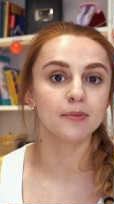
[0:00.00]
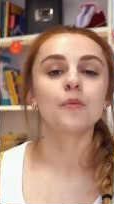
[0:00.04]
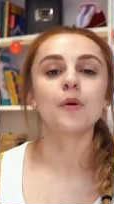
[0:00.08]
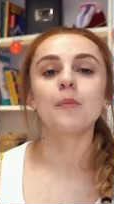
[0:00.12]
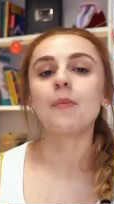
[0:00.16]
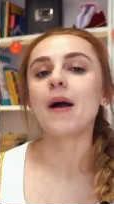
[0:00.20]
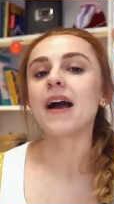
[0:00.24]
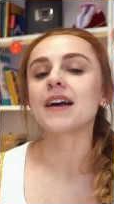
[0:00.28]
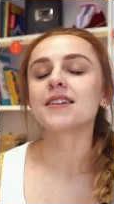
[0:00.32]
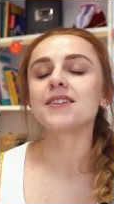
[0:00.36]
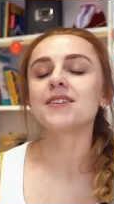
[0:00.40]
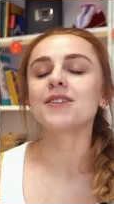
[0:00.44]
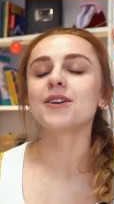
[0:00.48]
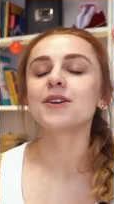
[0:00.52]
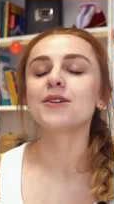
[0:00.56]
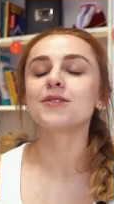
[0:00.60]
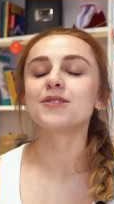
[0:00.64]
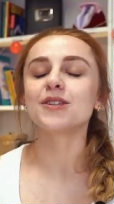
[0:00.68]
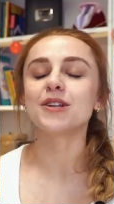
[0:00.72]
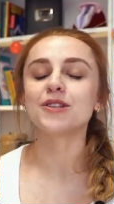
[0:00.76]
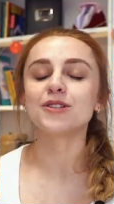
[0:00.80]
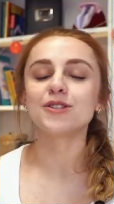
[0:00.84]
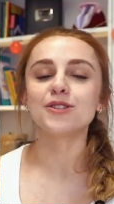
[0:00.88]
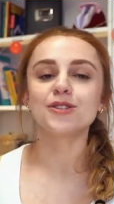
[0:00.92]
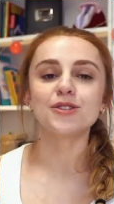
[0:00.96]
We're back to
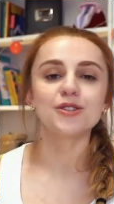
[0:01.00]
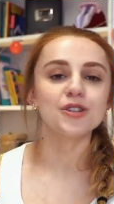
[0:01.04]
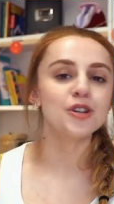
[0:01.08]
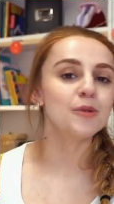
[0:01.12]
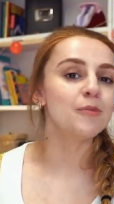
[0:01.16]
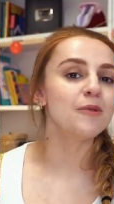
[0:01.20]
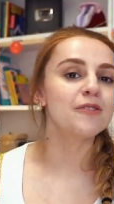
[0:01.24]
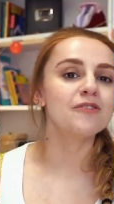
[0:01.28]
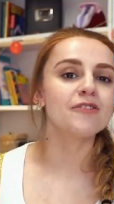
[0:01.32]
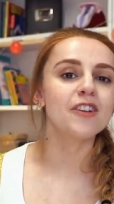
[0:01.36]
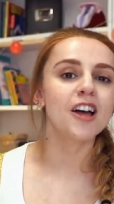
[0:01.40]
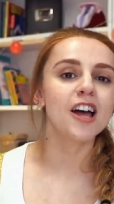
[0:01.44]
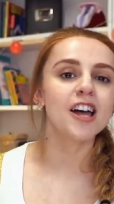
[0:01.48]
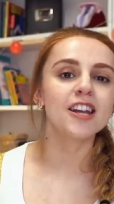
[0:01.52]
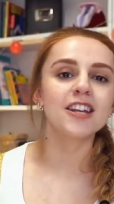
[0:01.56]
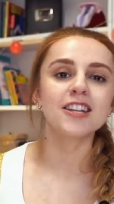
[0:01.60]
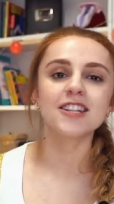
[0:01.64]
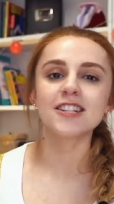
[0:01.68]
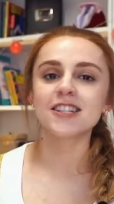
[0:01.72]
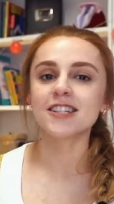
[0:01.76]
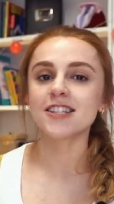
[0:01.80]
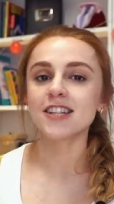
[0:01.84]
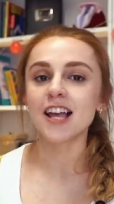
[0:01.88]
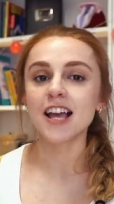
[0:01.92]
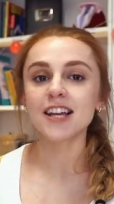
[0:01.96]
those super fun,
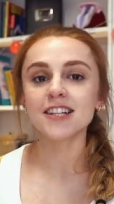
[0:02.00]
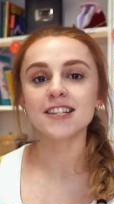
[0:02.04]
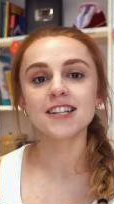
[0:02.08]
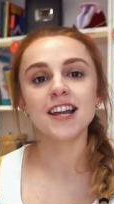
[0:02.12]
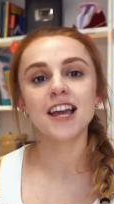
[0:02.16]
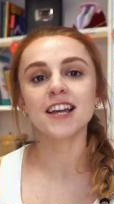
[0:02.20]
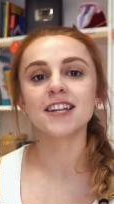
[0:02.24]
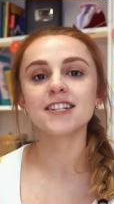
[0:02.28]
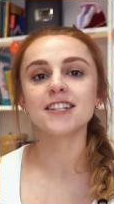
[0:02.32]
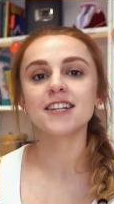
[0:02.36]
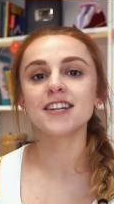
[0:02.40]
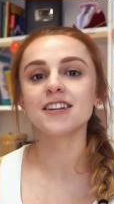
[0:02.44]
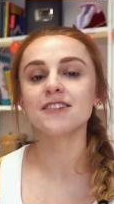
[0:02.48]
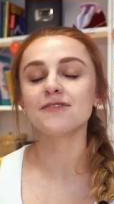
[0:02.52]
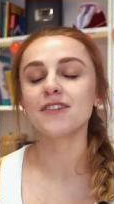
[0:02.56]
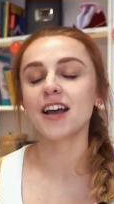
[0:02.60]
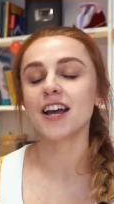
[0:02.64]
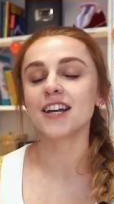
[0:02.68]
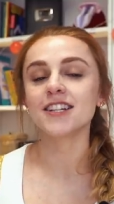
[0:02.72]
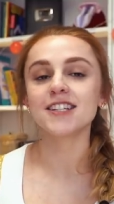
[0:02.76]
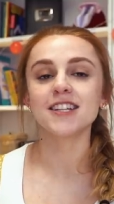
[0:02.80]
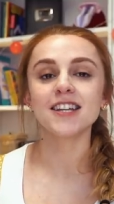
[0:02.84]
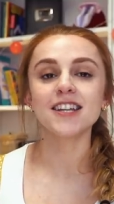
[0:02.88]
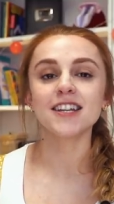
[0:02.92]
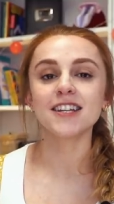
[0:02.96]
sex-negative
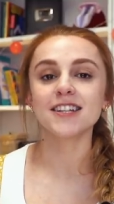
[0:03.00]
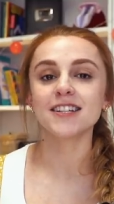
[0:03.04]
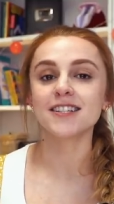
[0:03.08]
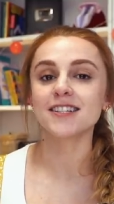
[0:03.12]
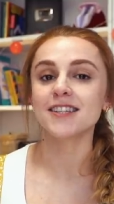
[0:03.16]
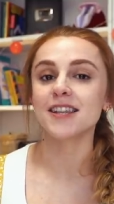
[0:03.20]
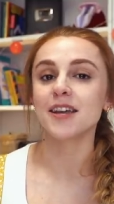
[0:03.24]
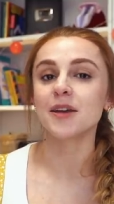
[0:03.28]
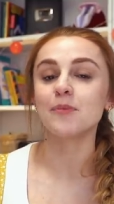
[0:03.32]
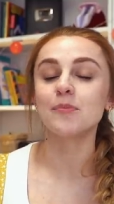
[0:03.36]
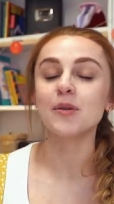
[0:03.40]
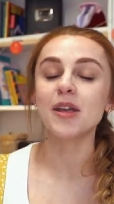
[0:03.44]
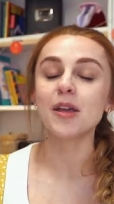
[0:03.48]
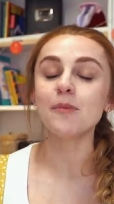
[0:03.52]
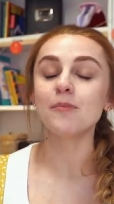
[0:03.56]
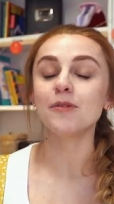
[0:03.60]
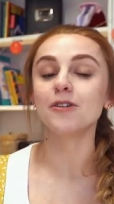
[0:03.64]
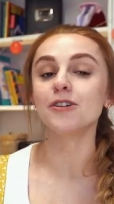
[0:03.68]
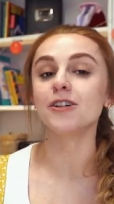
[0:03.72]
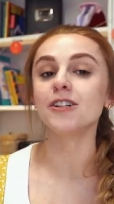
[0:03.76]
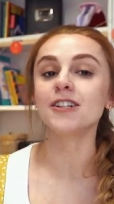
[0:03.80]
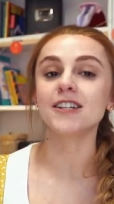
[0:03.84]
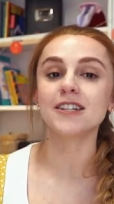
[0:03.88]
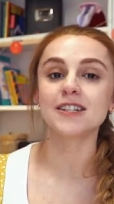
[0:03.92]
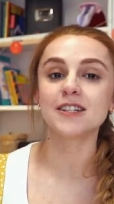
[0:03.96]
ideas that
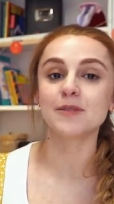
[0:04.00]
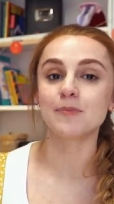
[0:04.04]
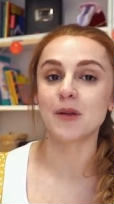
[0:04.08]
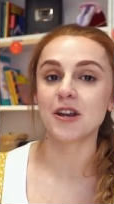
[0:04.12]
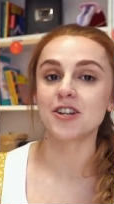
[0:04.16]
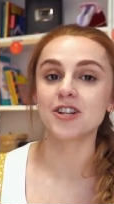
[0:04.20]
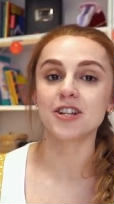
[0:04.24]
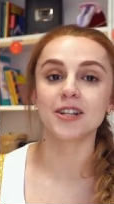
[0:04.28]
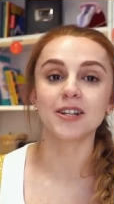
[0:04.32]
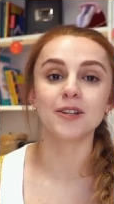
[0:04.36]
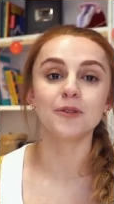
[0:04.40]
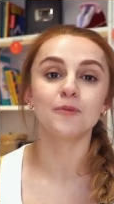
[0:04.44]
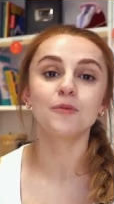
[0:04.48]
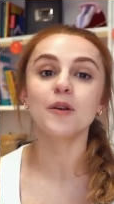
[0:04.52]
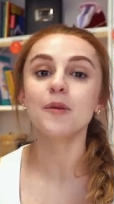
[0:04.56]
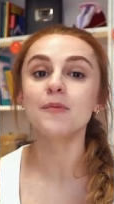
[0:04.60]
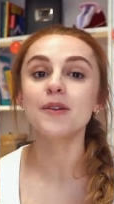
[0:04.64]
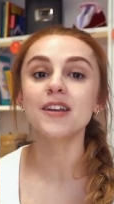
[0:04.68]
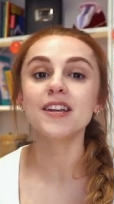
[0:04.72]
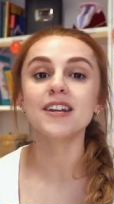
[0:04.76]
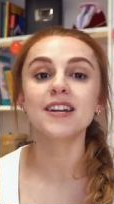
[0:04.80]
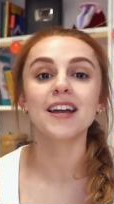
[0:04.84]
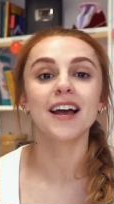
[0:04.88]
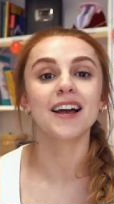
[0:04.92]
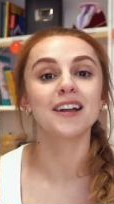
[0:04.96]
people, especially
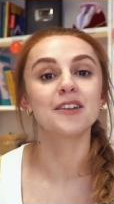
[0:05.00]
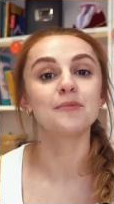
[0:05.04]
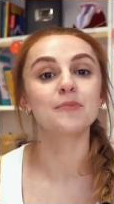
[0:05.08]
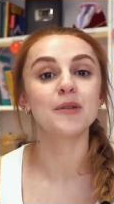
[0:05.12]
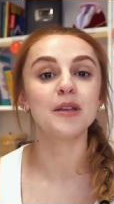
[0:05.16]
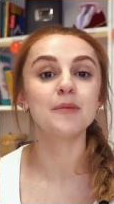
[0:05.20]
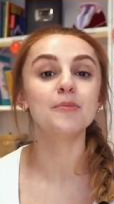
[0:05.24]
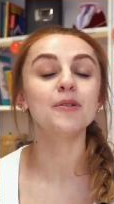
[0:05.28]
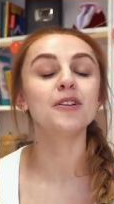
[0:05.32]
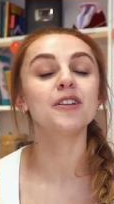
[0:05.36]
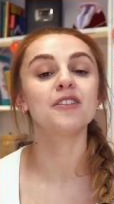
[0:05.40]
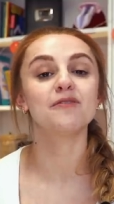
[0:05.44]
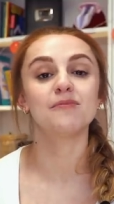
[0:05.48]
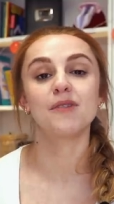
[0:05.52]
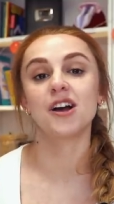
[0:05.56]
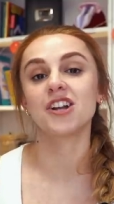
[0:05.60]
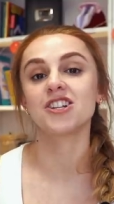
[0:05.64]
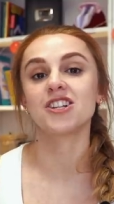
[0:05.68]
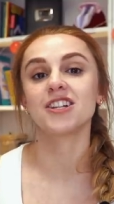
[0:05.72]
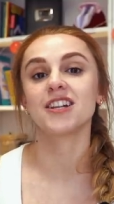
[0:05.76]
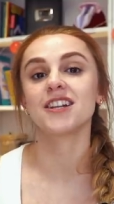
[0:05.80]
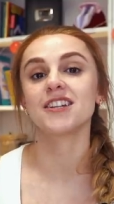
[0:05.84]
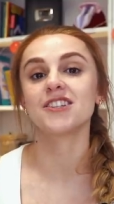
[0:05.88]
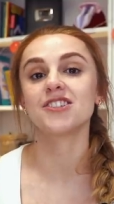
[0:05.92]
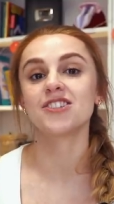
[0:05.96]
women and people of
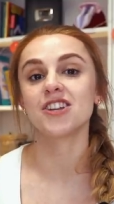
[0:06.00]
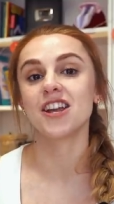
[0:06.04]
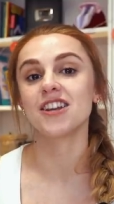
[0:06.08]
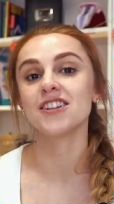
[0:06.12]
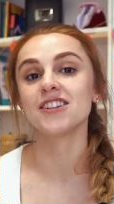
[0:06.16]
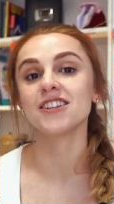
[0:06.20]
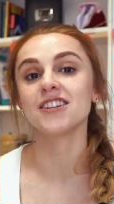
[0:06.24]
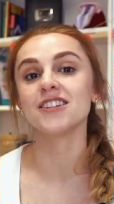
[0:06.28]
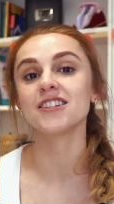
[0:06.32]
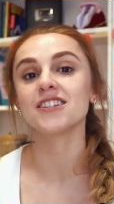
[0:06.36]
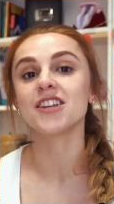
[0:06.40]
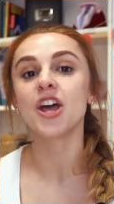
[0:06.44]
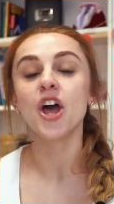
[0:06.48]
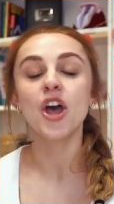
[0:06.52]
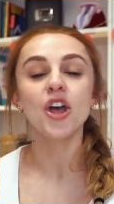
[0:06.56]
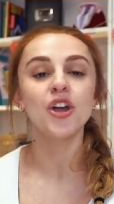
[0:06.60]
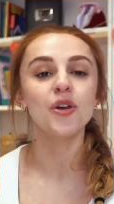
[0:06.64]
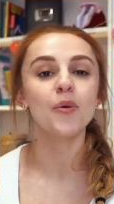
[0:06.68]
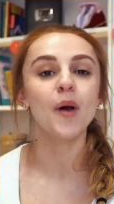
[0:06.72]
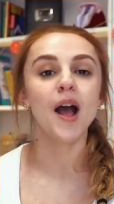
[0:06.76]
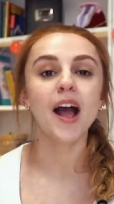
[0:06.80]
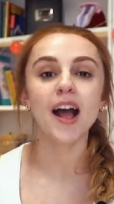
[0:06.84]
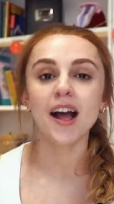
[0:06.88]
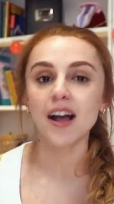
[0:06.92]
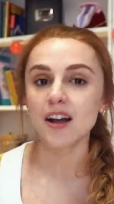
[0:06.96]
marginalized genders who
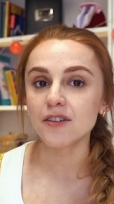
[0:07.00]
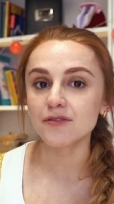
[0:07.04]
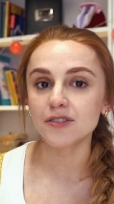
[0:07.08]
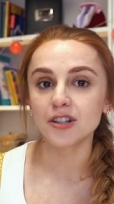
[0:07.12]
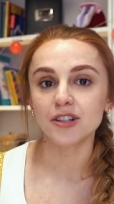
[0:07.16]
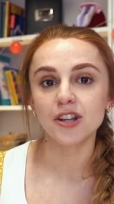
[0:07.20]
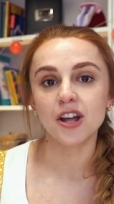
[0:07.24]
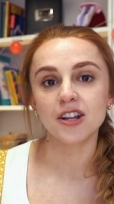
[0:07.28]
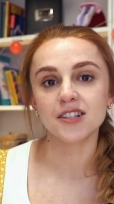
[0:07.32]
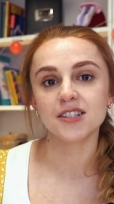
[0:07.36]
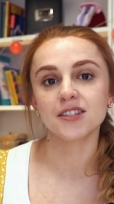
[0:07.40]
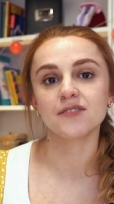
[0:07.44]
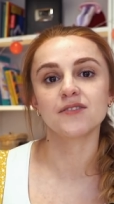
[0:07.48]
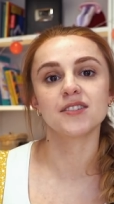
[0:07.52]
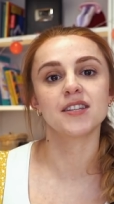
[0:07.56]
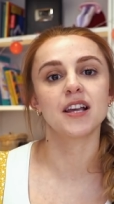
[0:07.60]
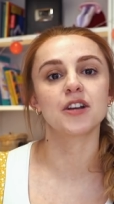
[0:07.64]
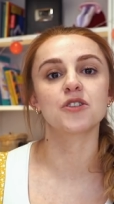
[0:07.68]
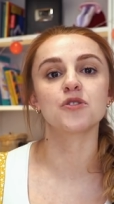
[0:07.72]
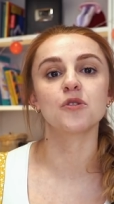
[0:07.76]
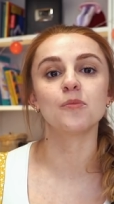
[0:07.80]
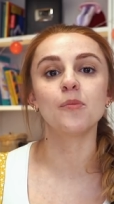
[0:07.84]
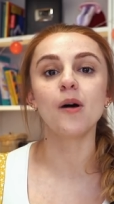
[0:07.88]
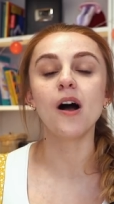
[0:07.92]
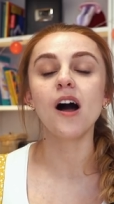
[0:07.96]
have lots of
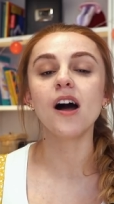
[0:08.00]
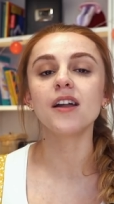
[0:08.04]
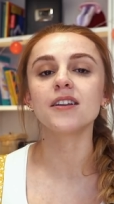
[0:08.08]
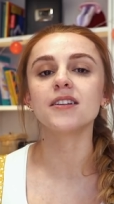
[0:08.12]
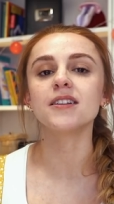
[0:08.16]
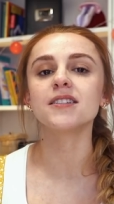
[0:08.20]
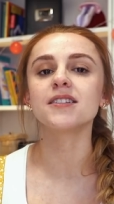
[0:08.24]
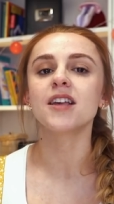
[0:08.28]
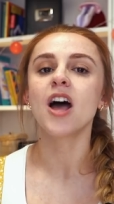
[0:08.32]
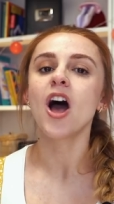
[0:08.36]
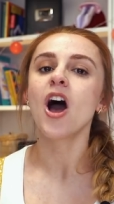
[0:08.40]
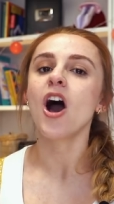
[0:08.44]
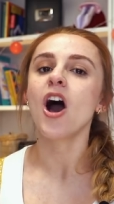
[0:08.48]
sexual partners,